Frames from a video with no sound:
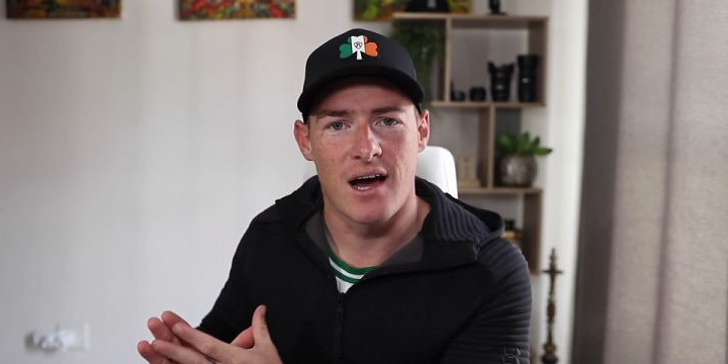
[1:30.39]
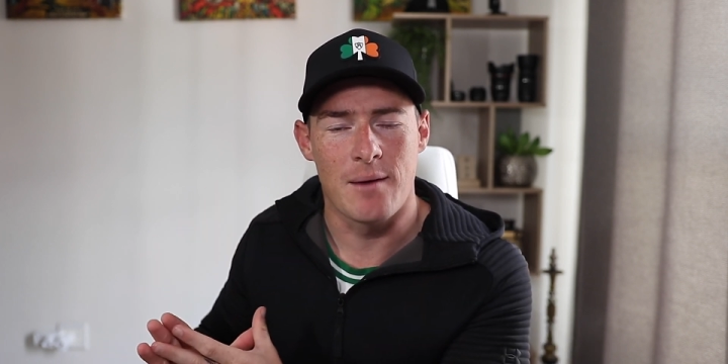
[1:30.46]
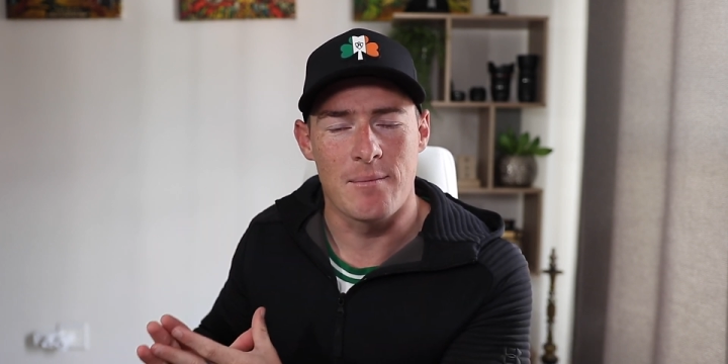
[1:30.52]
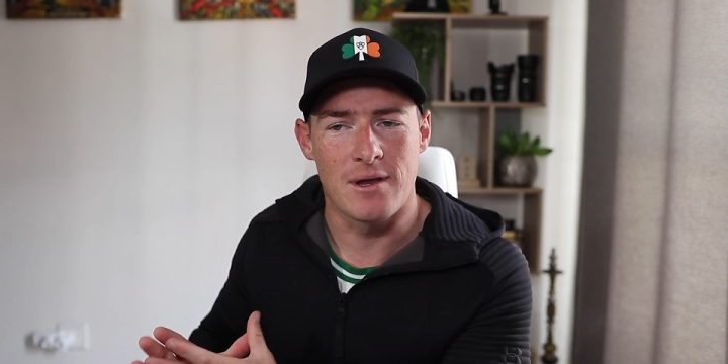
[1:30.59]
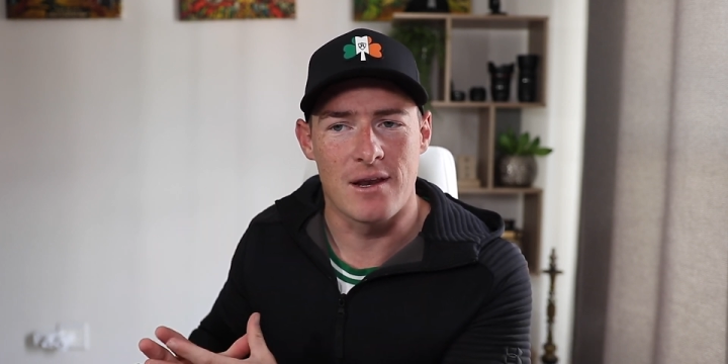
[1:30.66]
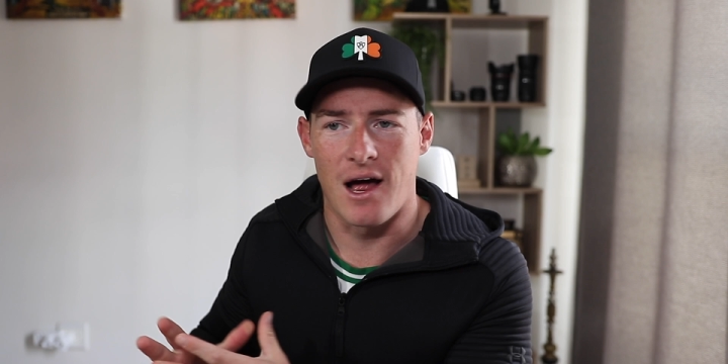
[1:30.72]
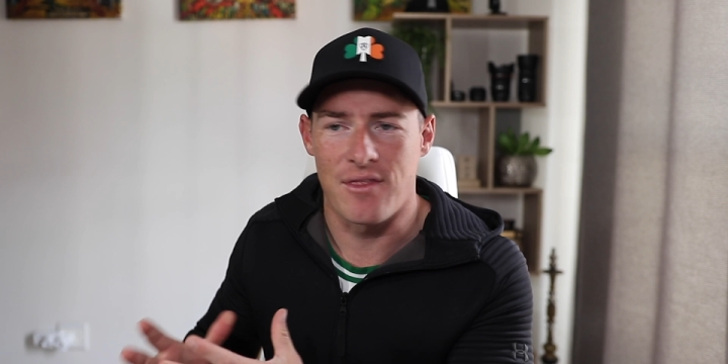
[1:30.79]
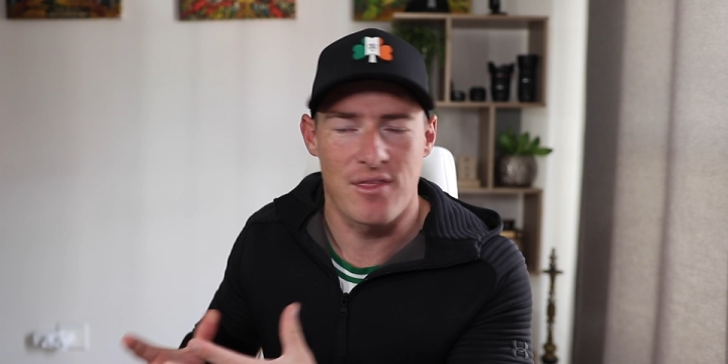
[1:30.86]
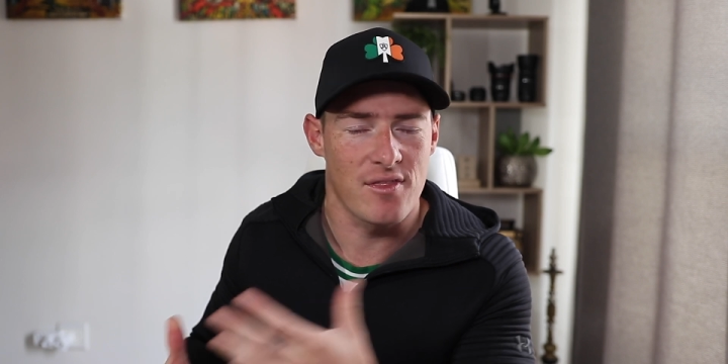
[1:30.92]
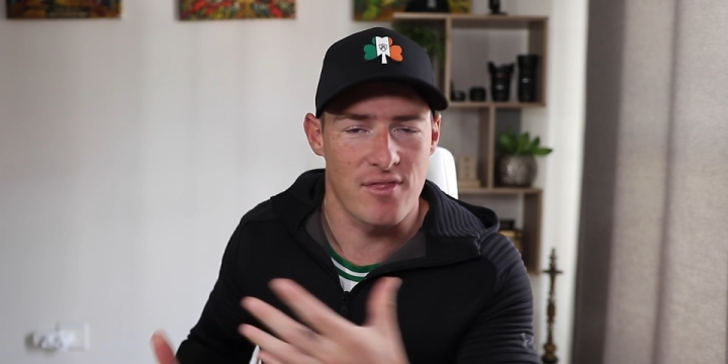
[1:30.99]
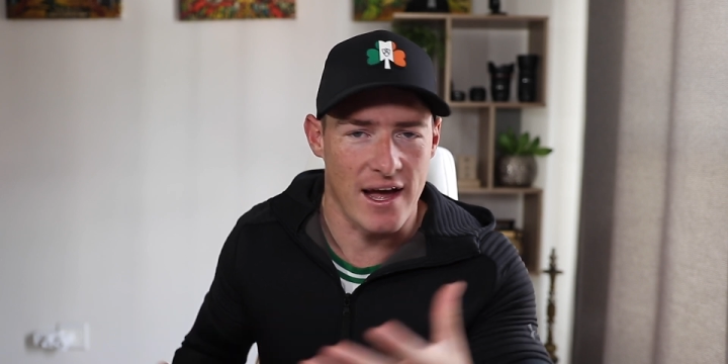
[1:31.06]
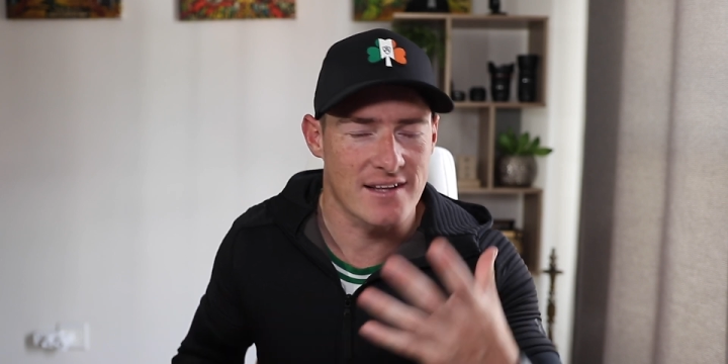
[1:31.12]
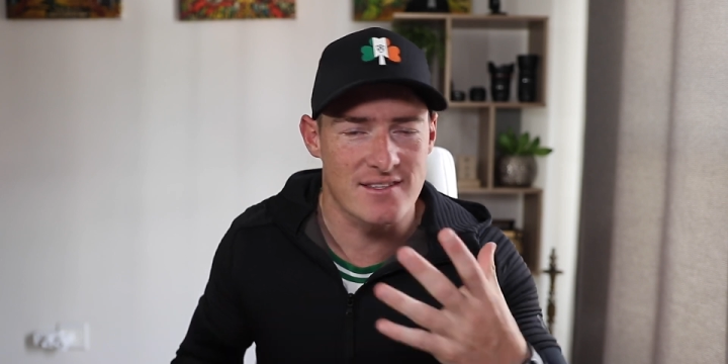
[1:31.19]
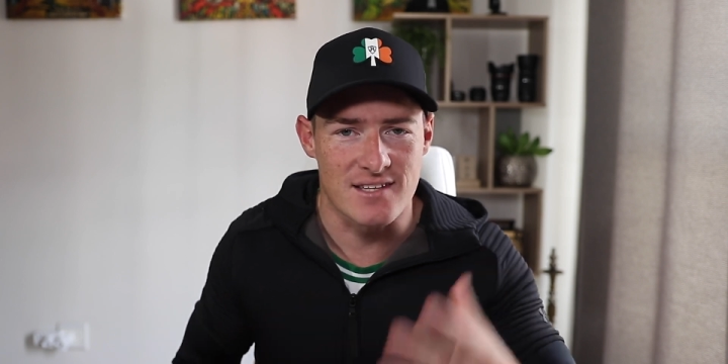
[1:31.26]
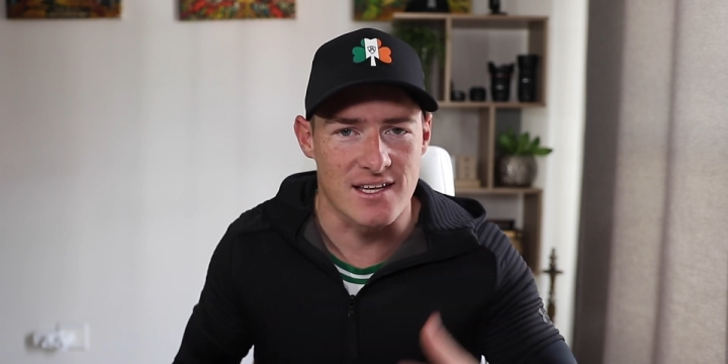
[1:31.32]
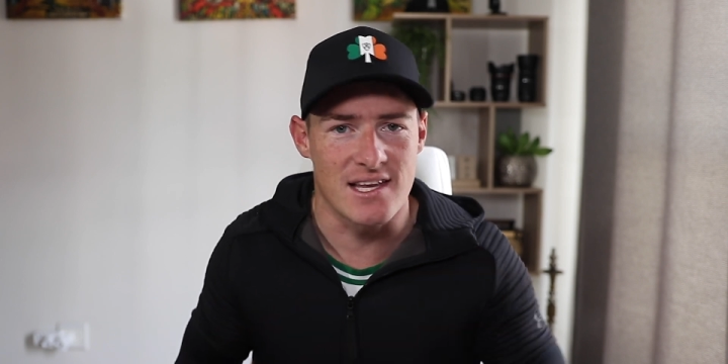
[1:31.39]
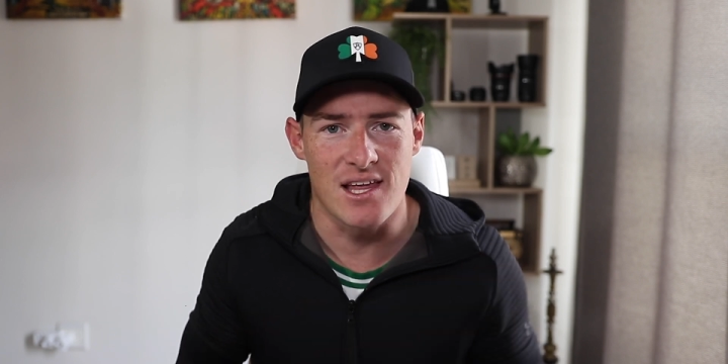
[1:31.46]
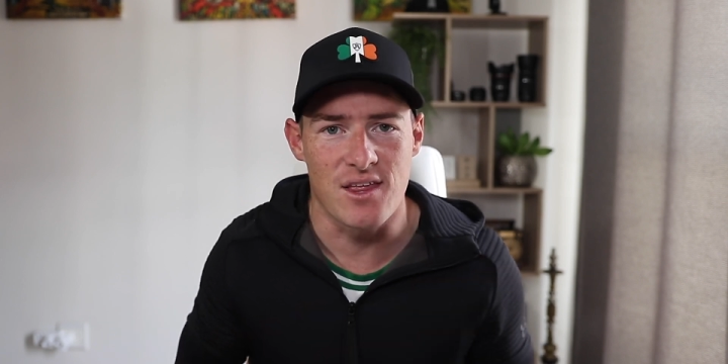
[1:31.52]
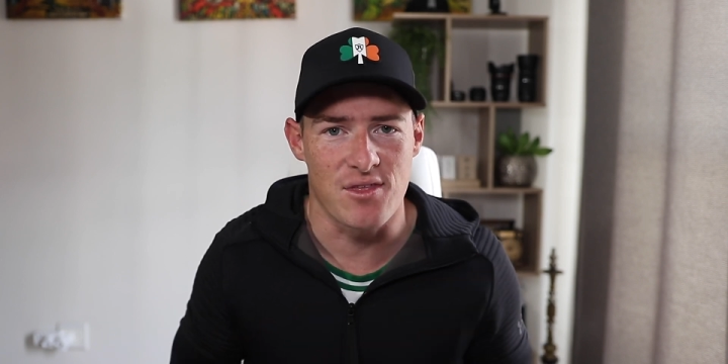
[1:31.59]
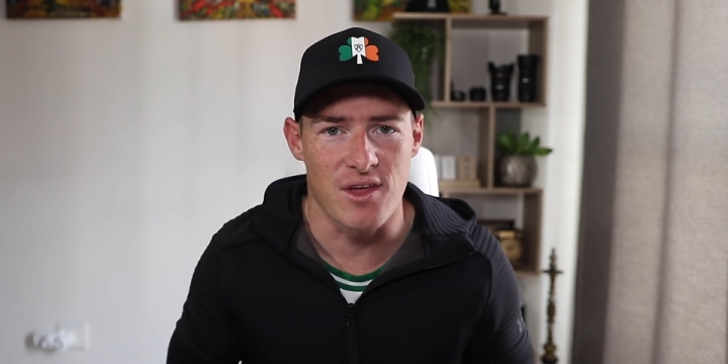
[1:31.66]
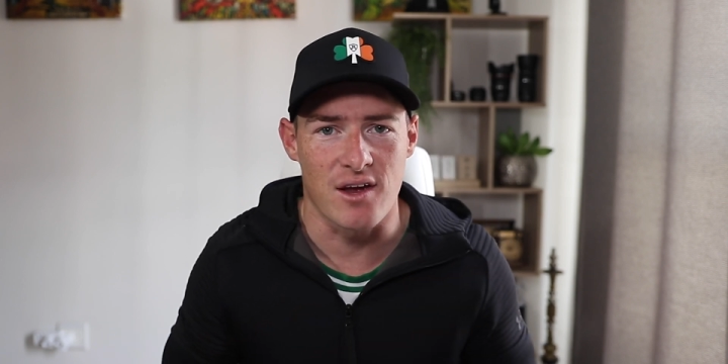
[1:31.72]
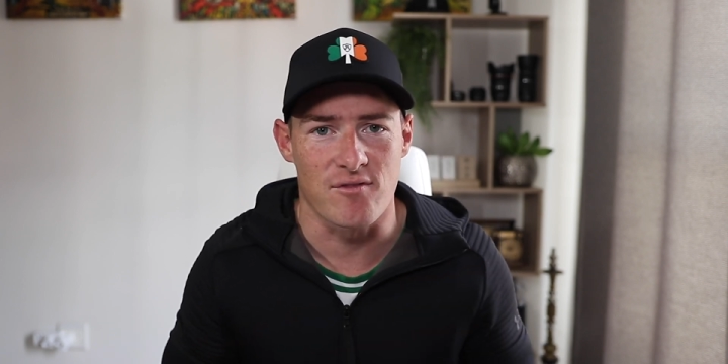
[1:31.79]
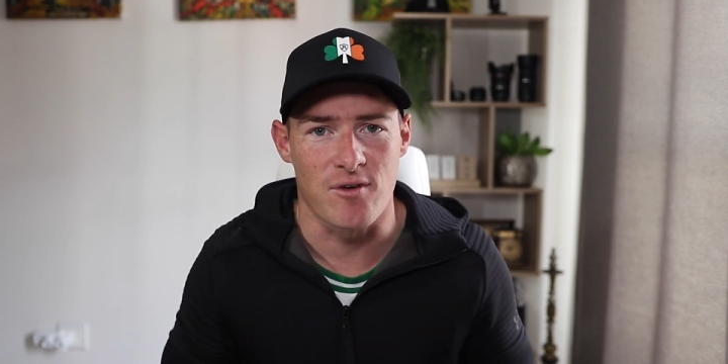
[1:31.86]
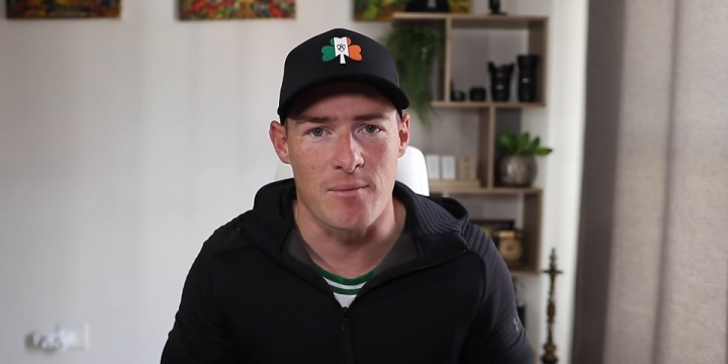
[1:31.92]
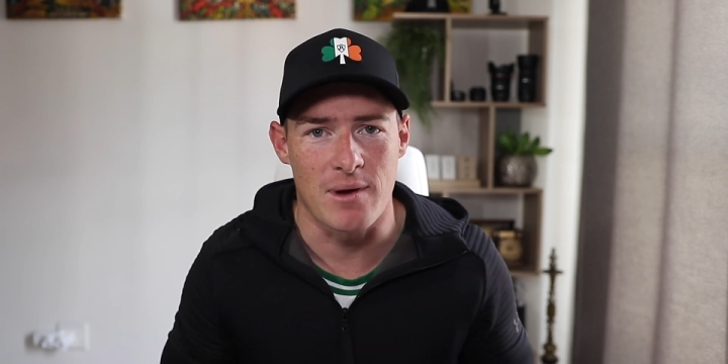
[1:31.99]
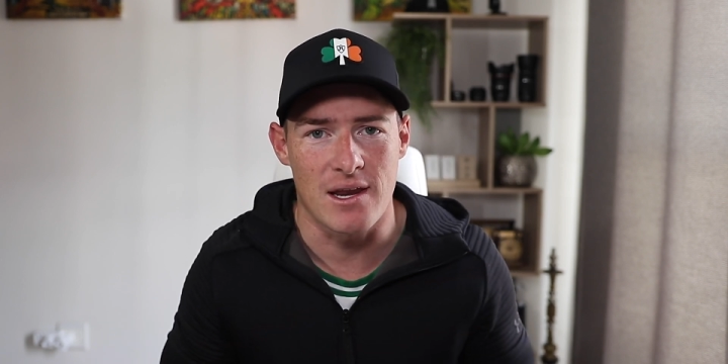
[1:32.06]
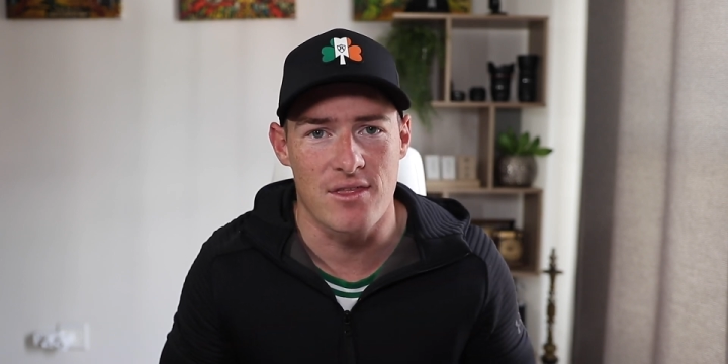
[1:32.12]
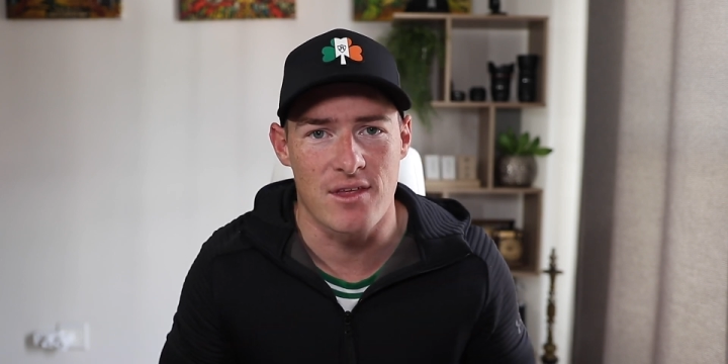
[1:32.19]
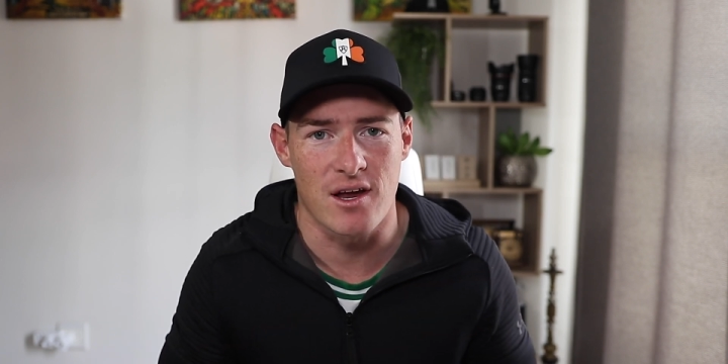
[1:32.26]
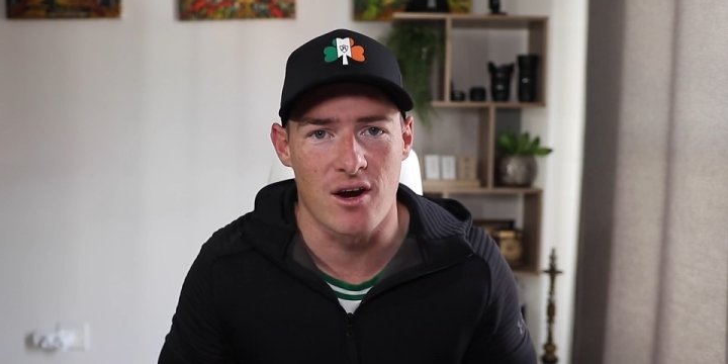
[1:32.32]
I mean, I think that's the key thing from
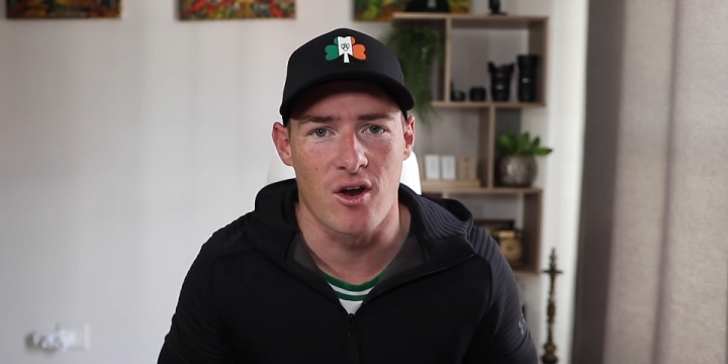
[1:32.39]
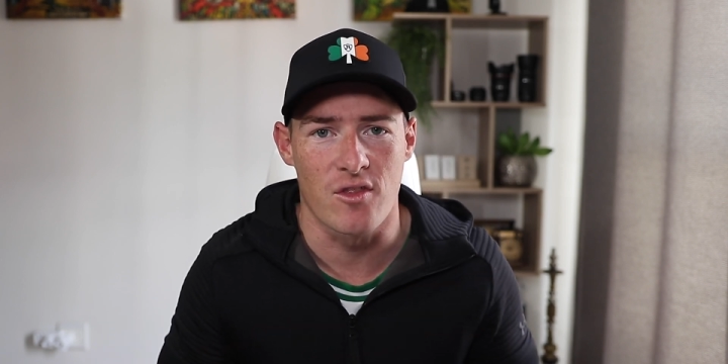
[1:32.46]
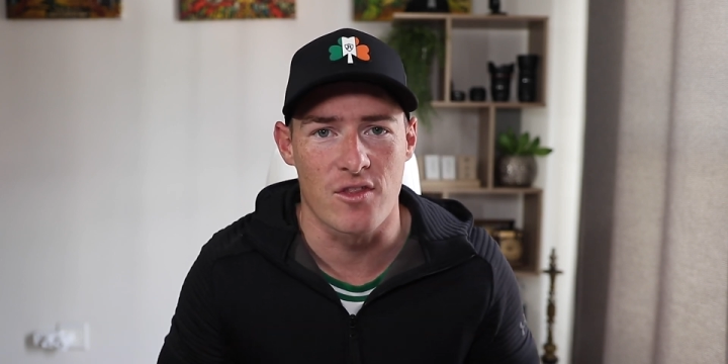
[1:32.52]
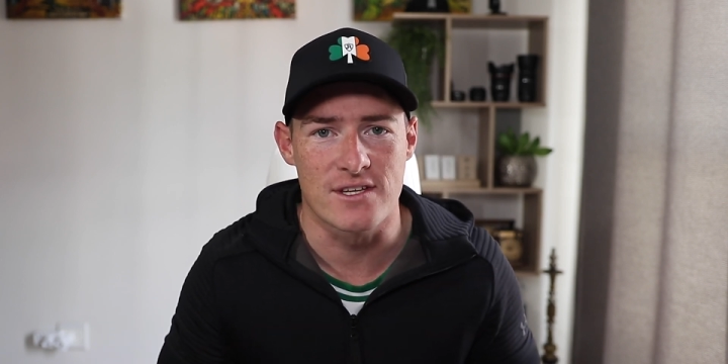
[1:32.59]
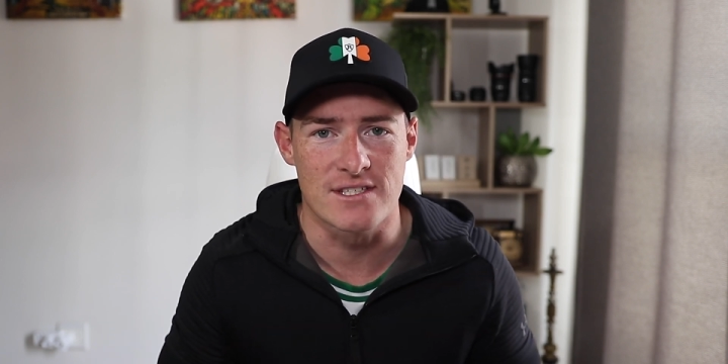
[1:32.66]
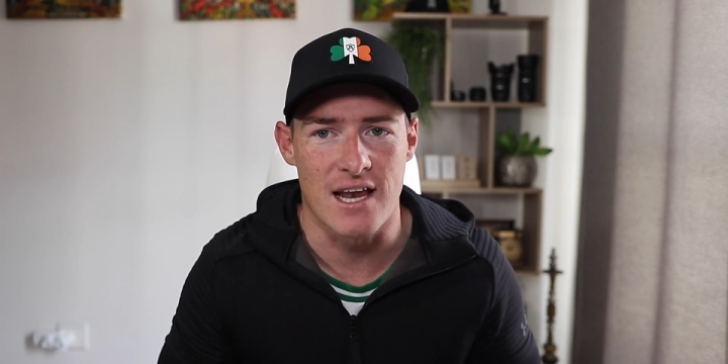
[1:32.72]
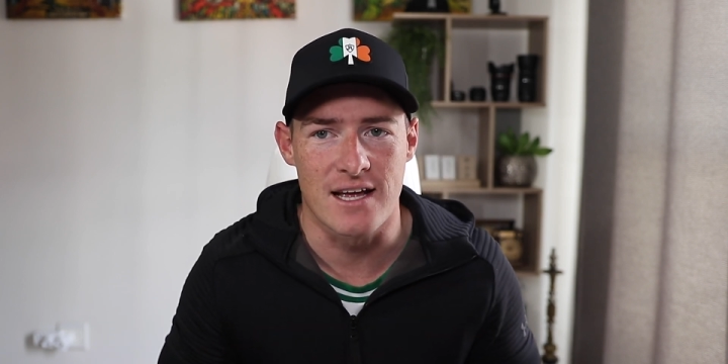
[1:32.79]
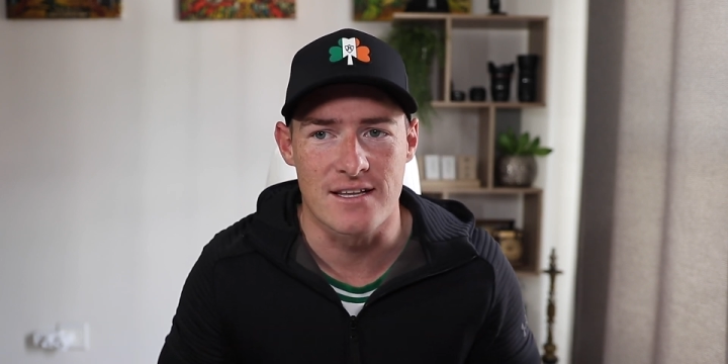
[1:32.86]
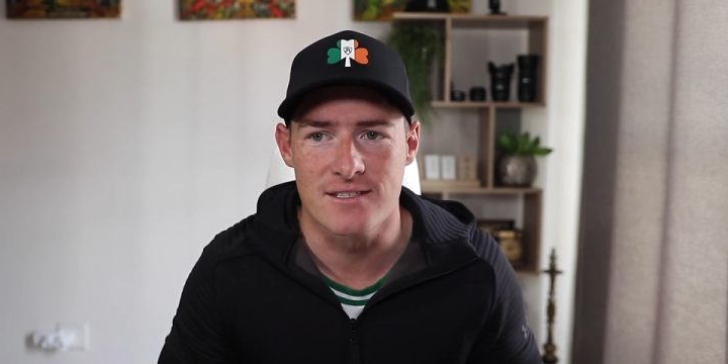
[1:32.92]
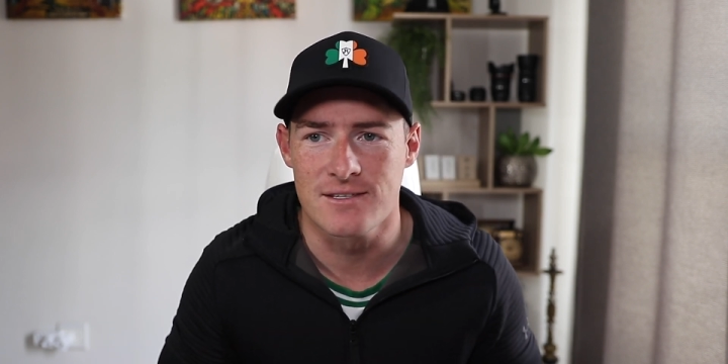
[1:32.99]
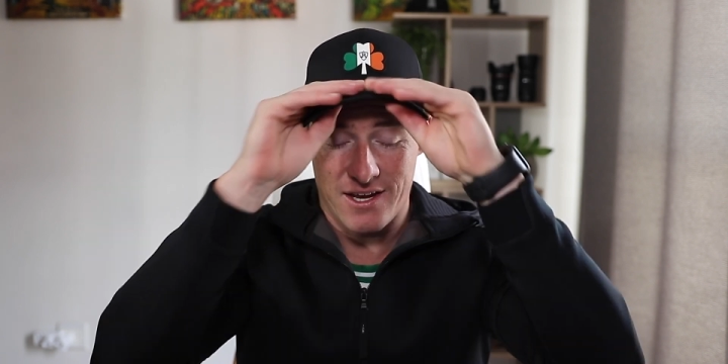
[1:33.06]
anything along these lines.